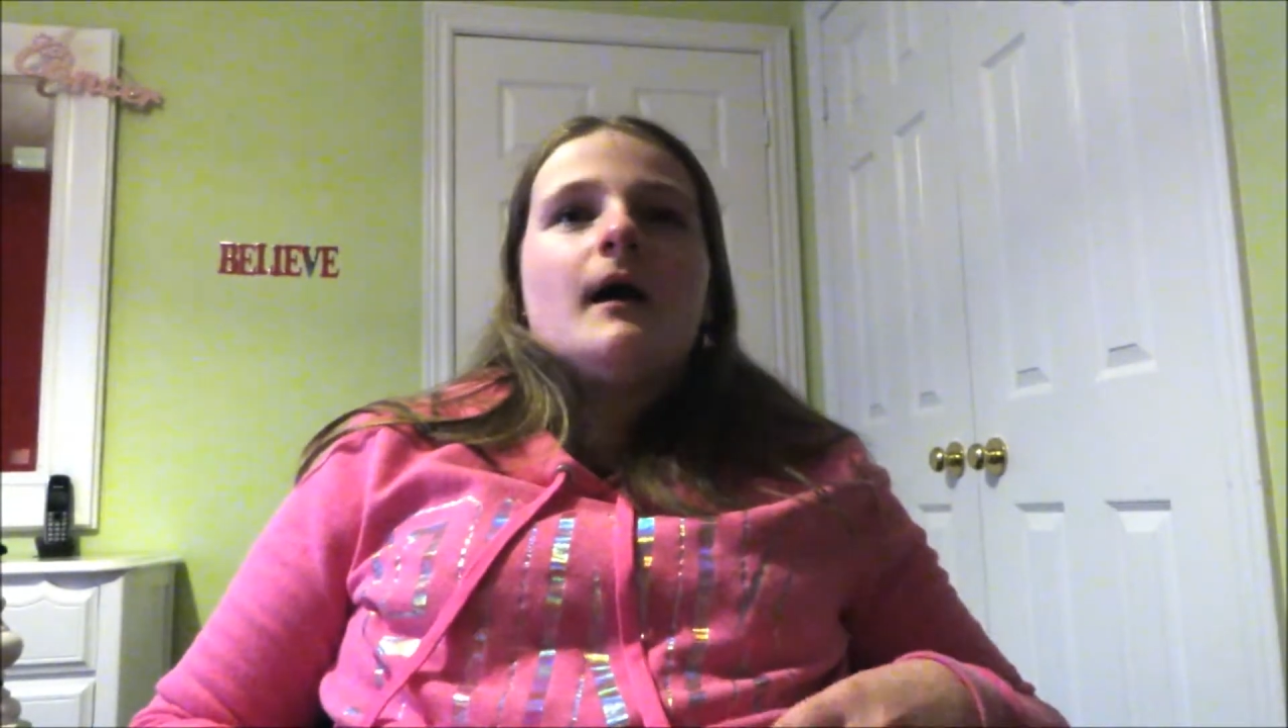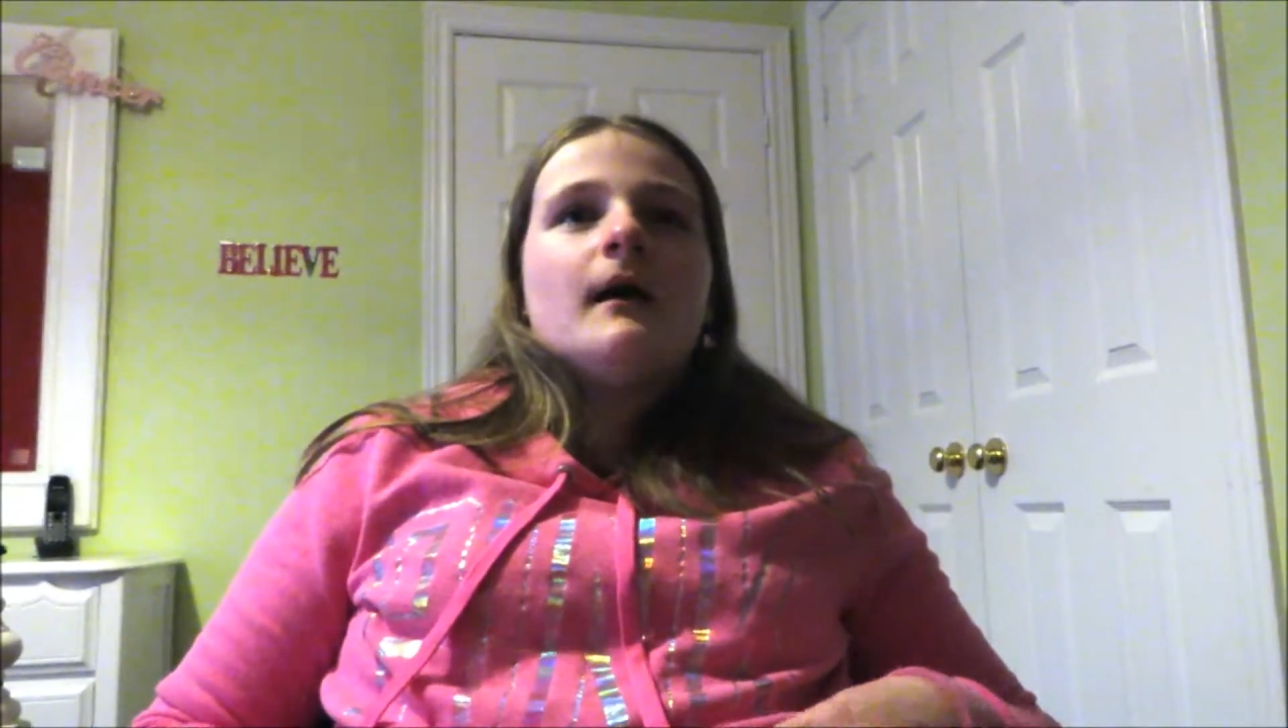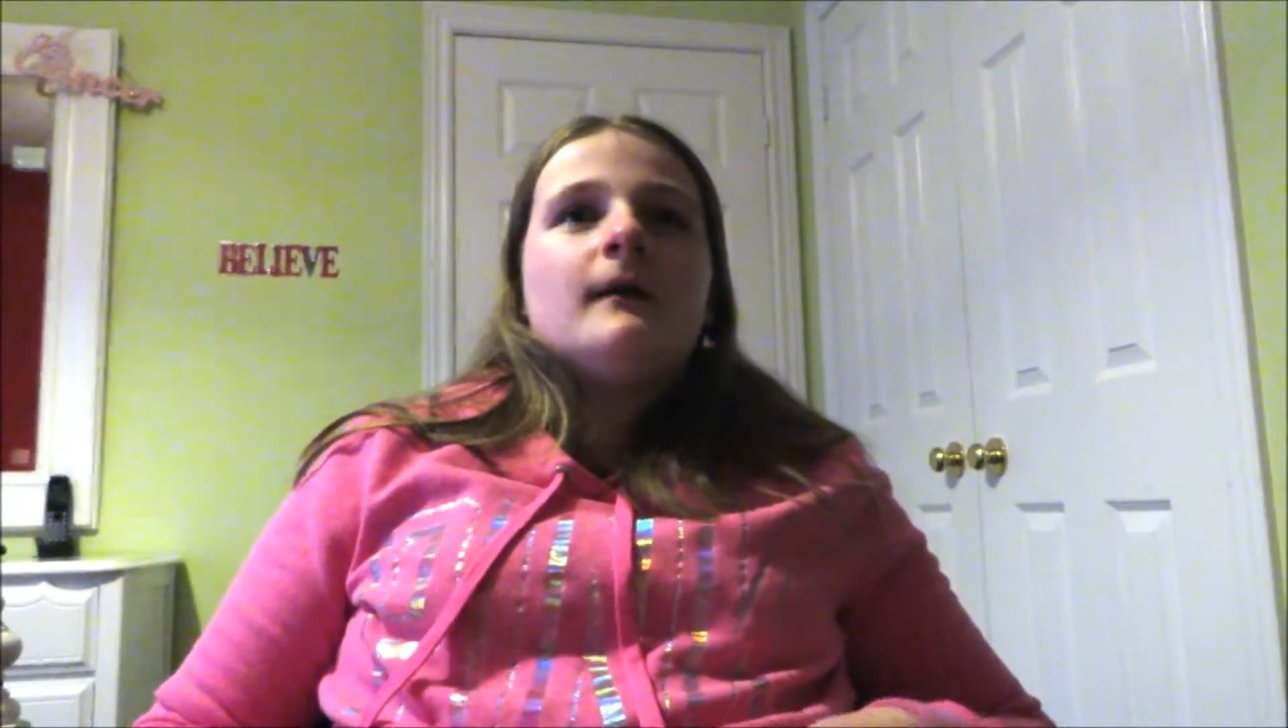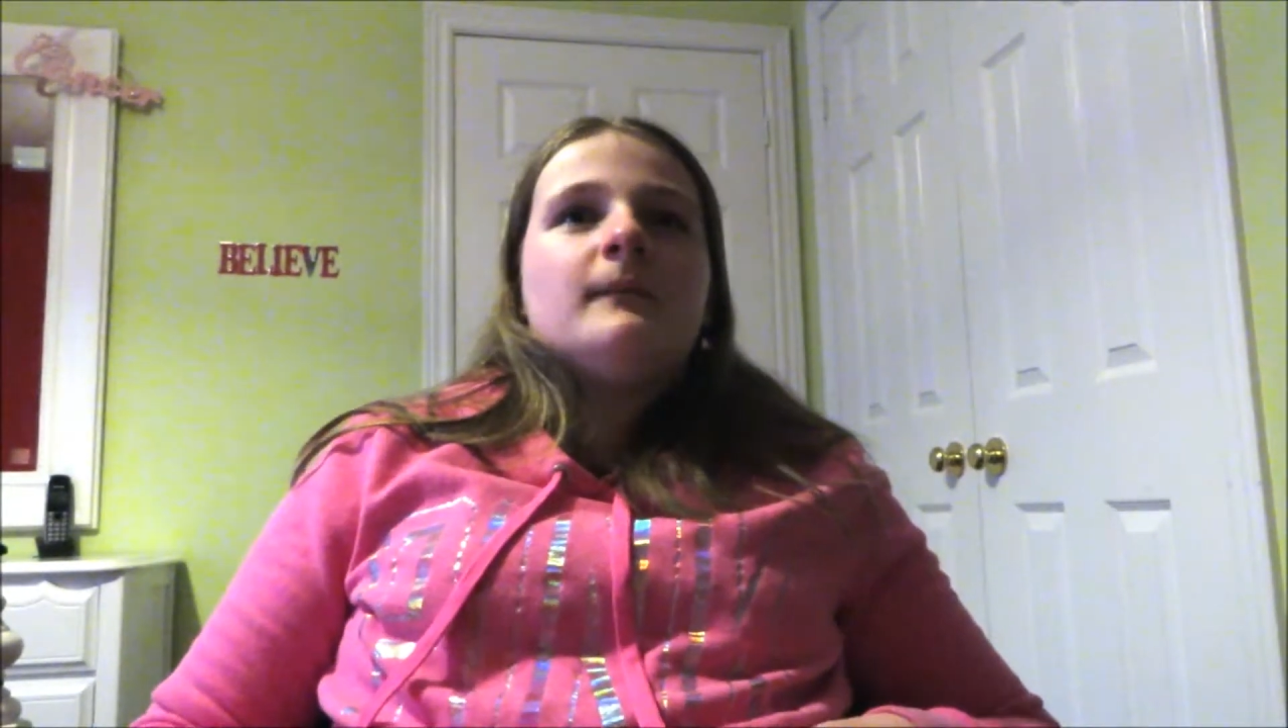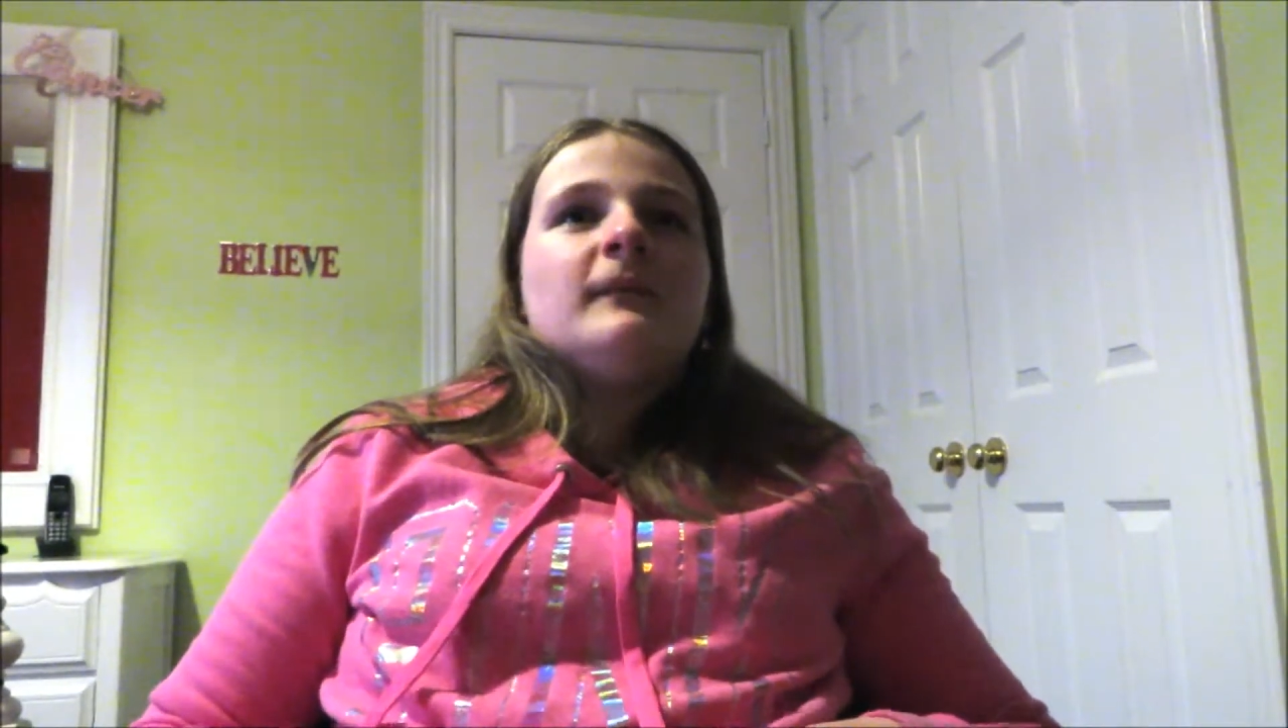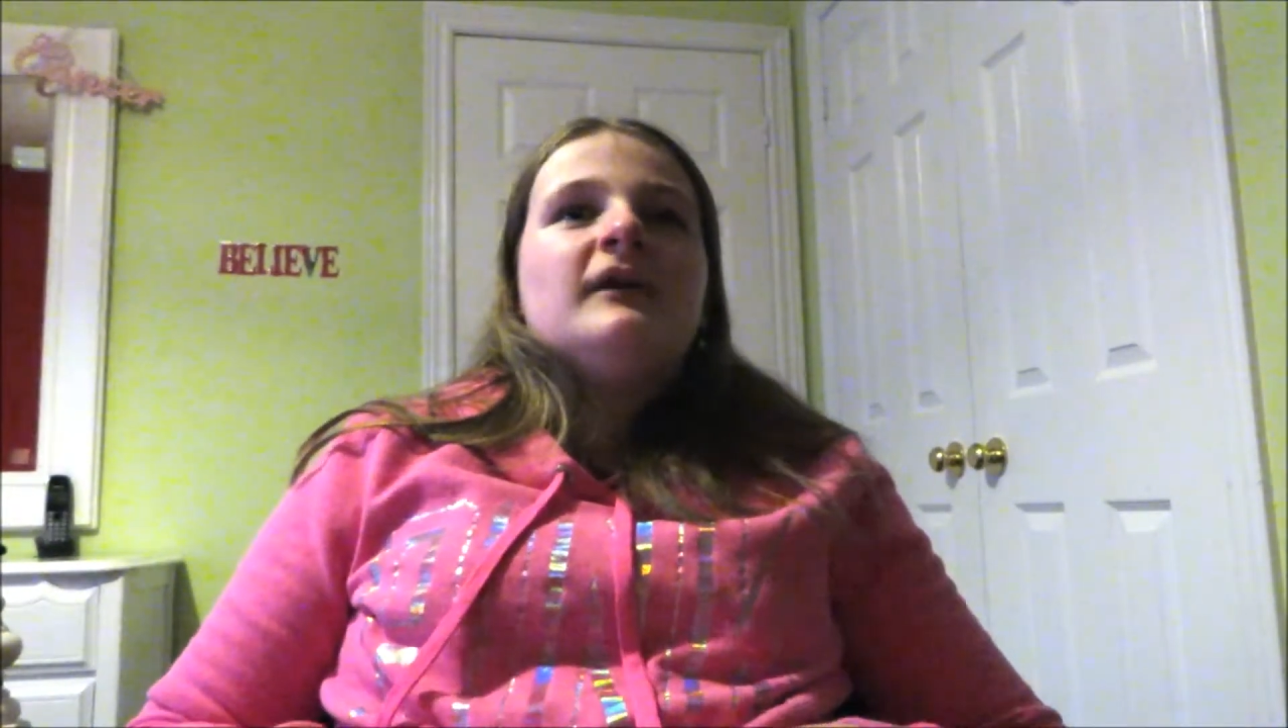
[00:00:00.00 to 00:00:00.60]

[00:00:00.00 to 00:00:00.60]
um,